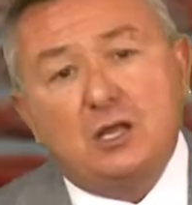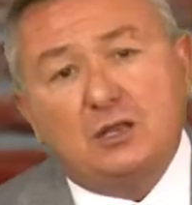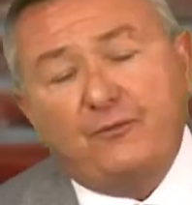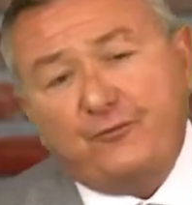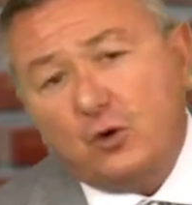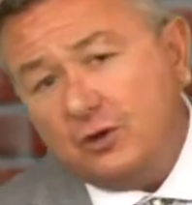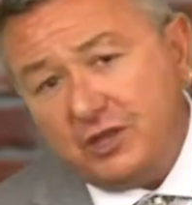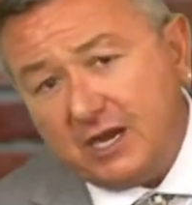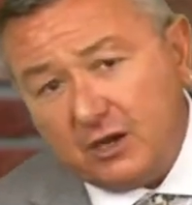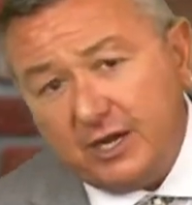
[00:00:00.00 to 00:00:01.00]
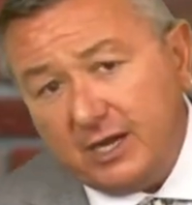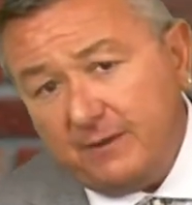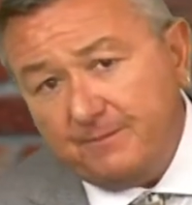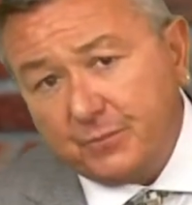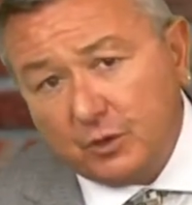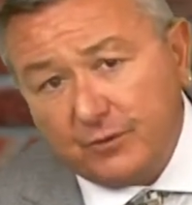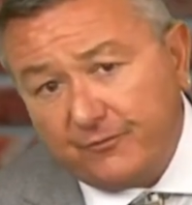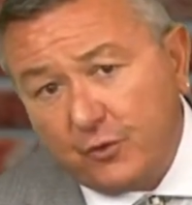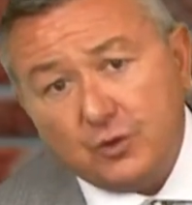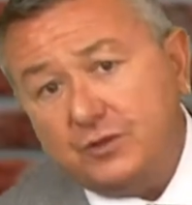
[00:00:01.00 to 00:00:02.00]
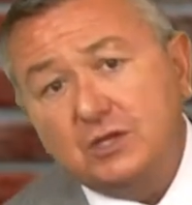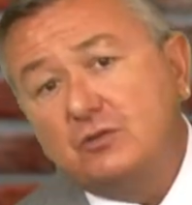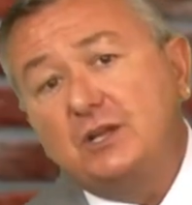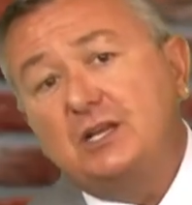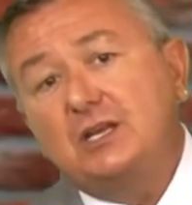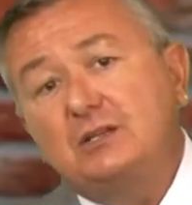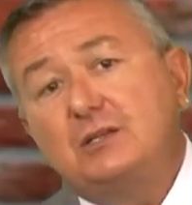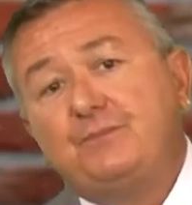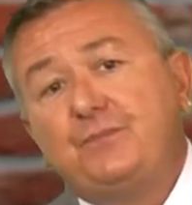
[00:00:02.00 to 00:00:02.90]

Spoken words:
The fourth area, or the fourth ingredient,